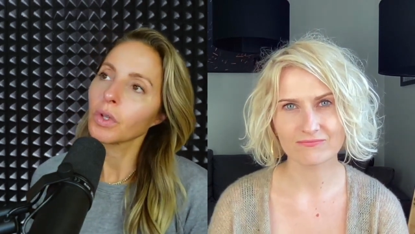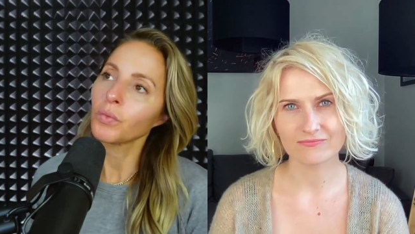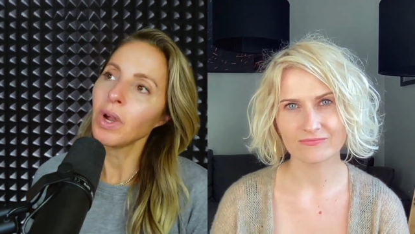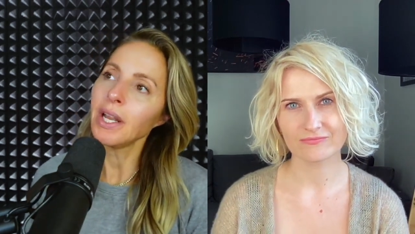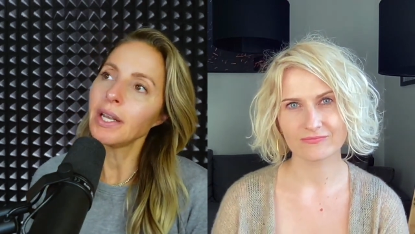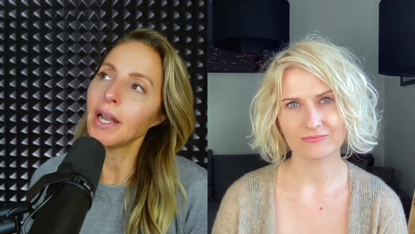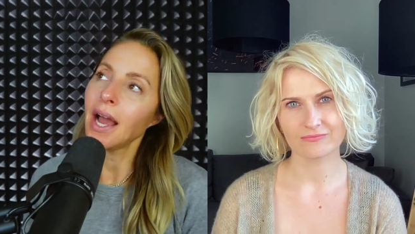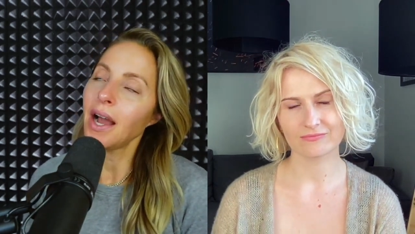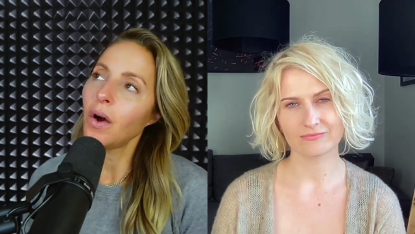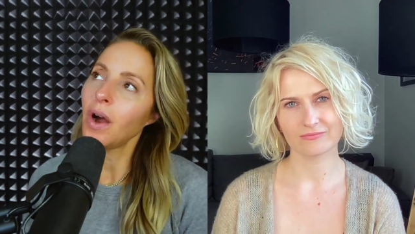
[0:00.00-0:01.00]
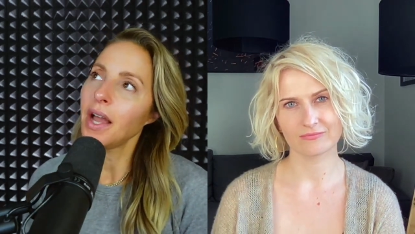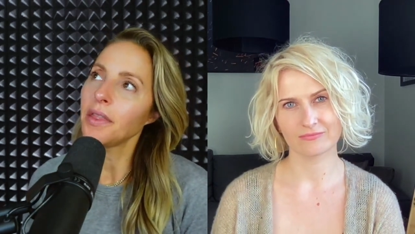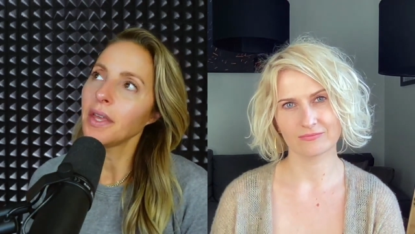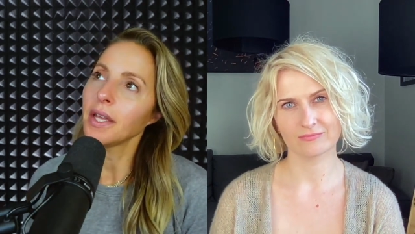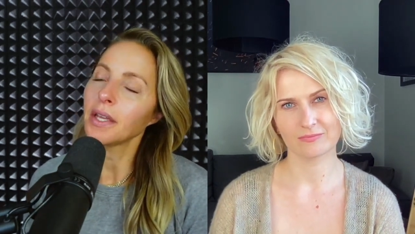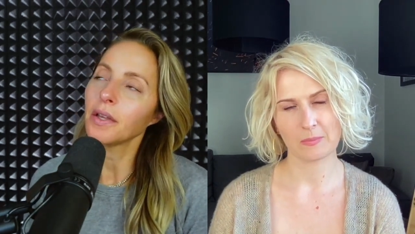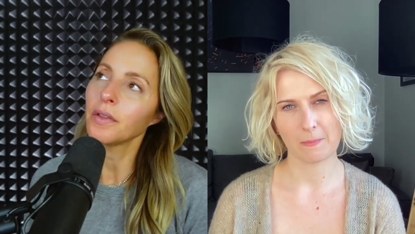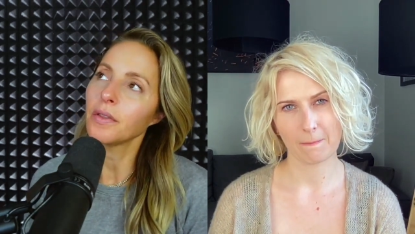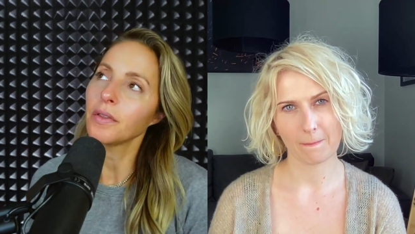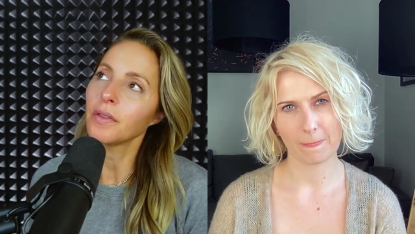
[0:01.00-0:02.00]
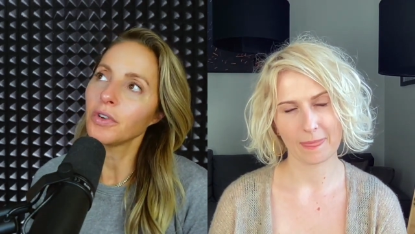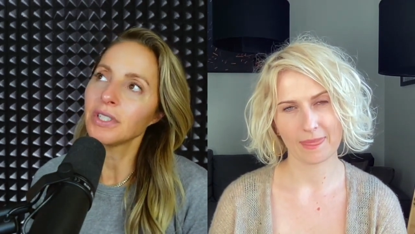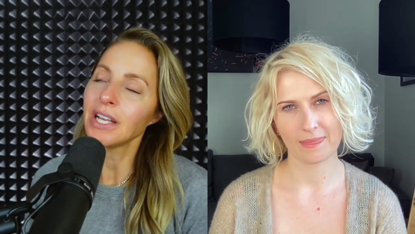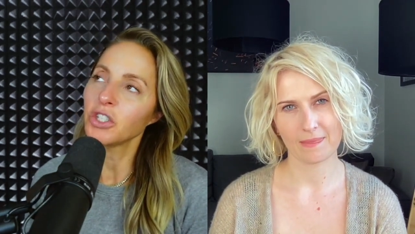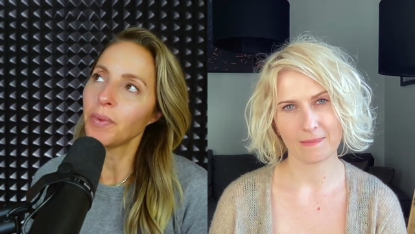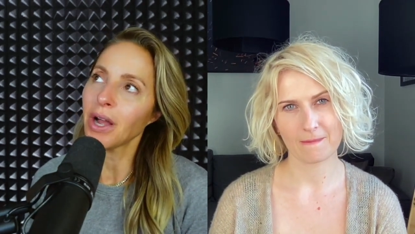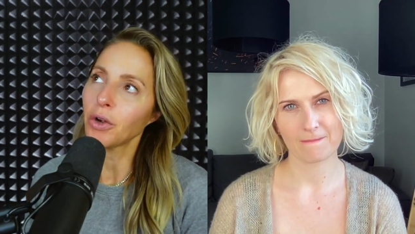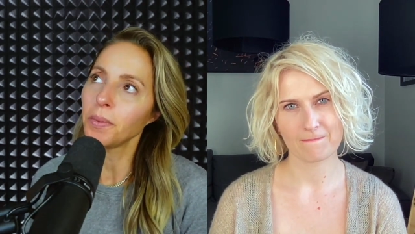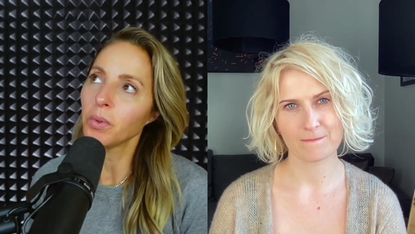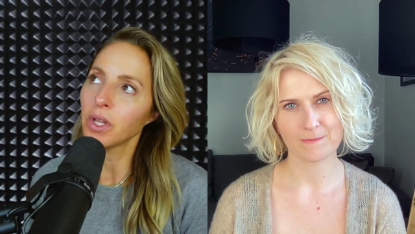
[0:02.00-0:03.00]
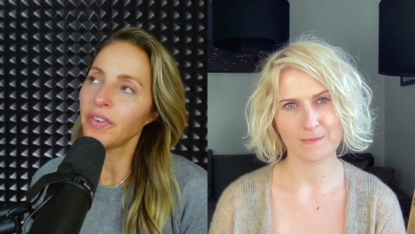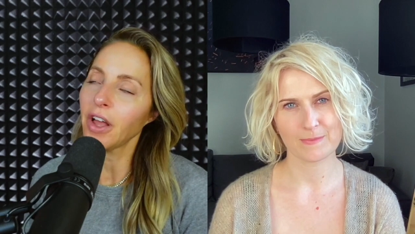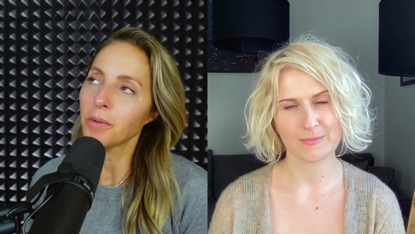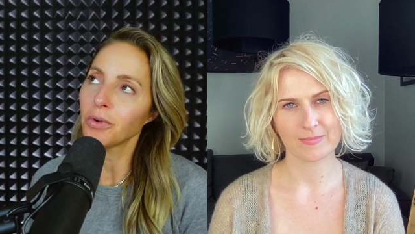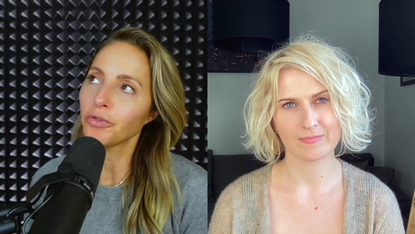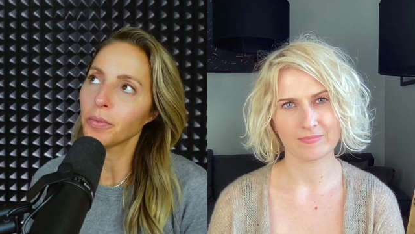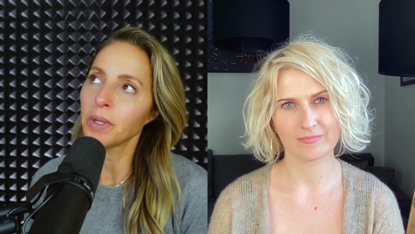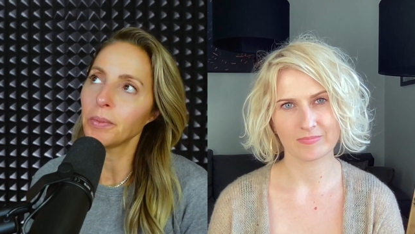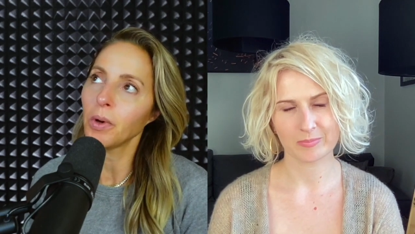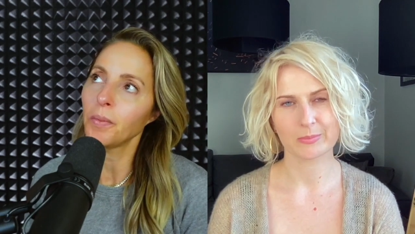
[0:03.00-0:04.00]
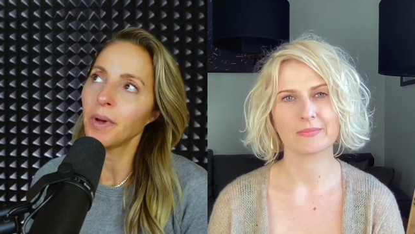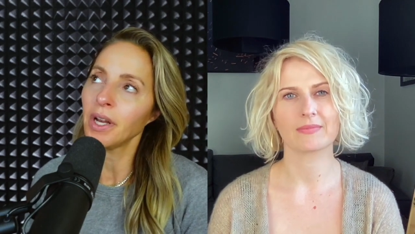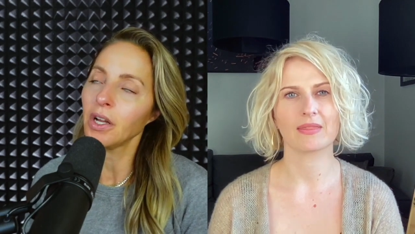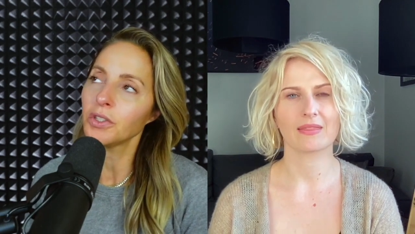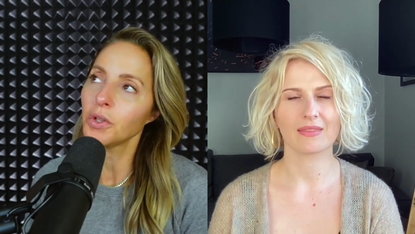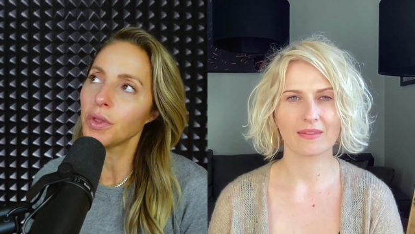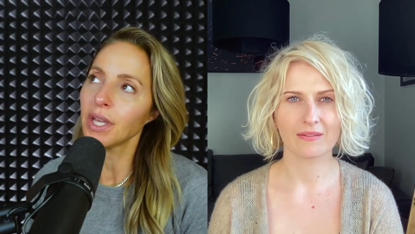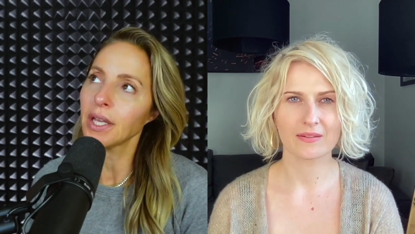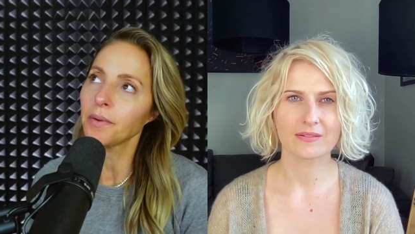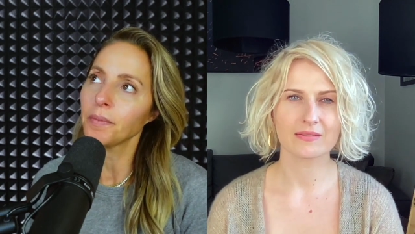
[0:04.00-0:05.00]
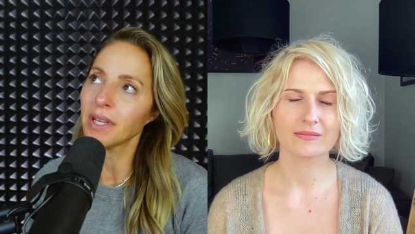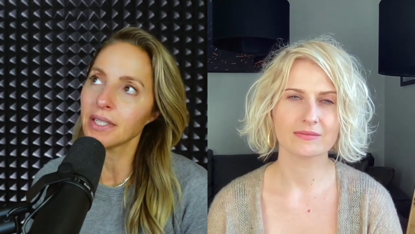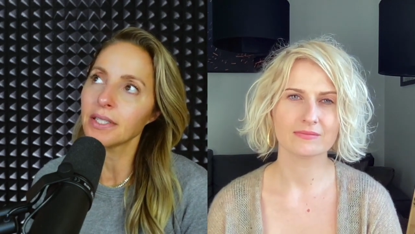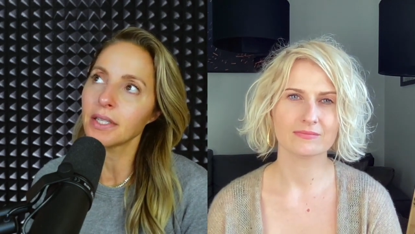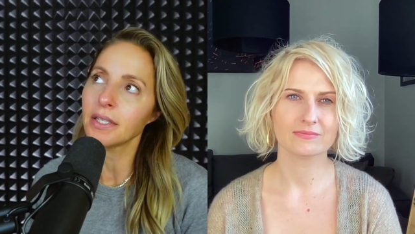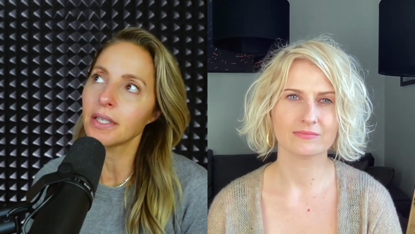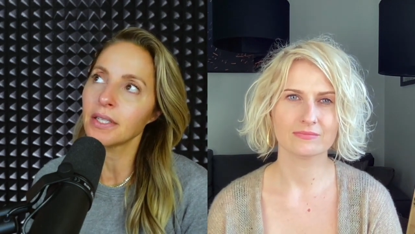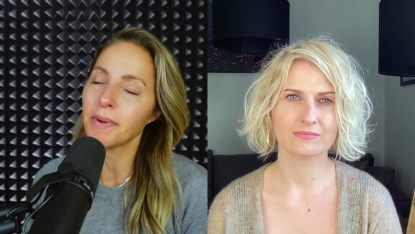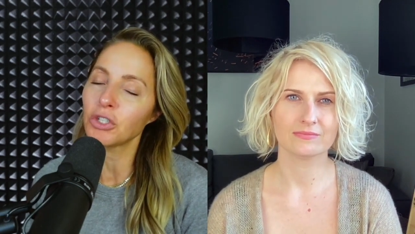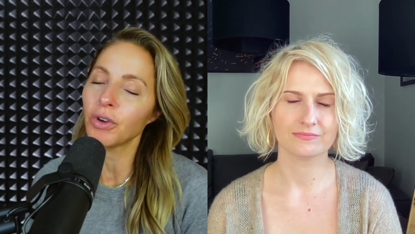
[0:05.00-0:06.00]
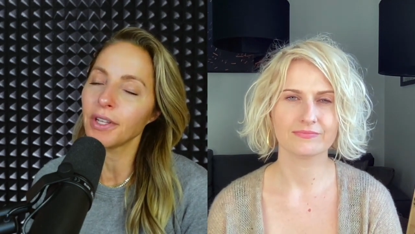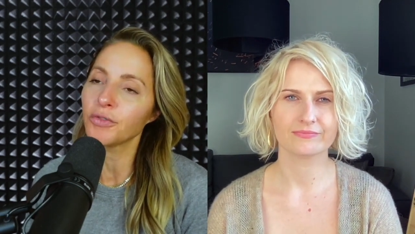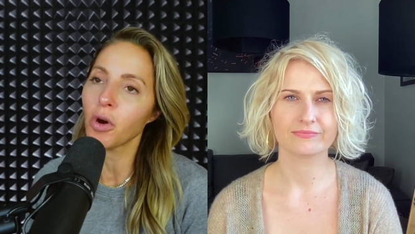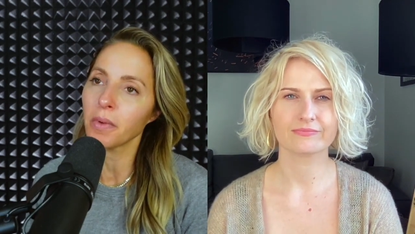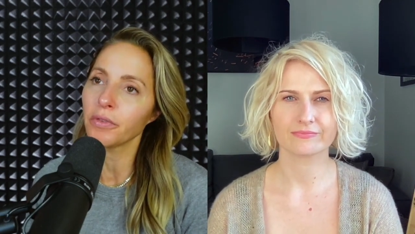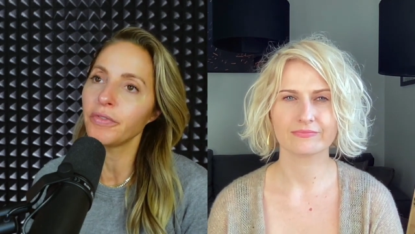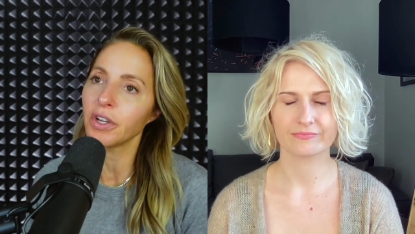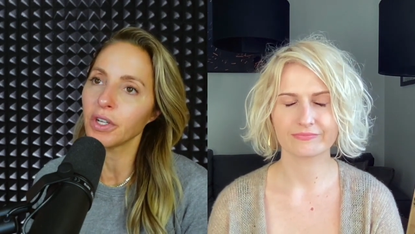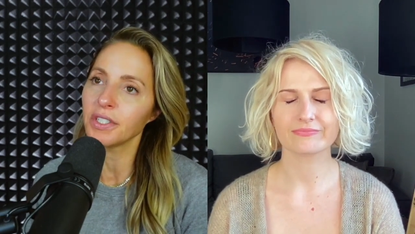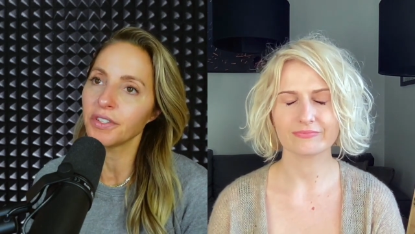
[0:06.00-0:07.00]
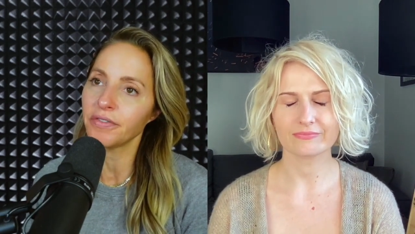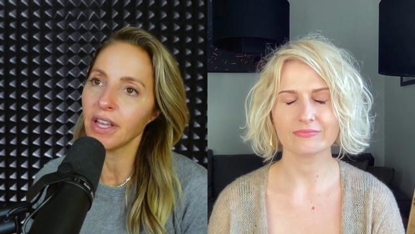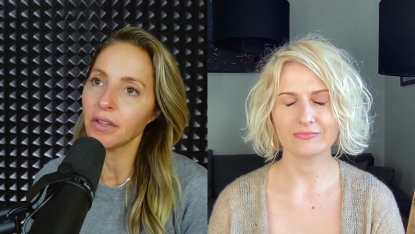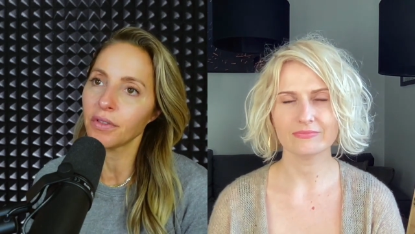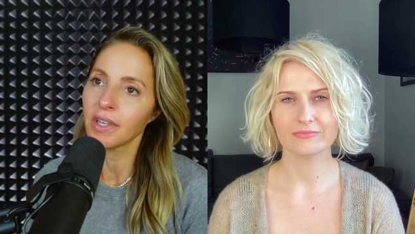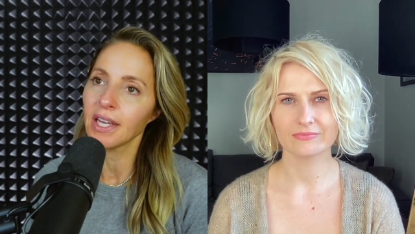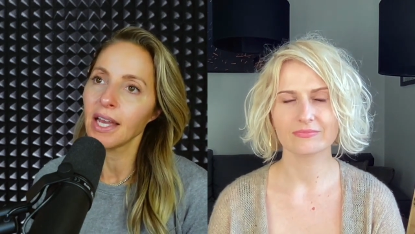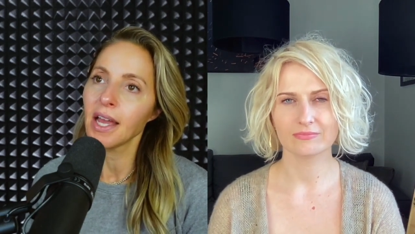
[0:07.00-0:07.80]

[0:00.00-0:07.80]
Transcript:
Speaker 1: Right now, I think the universe has your back would be really valuable for people. But I also think because it's the, it's about transforming fear into faith.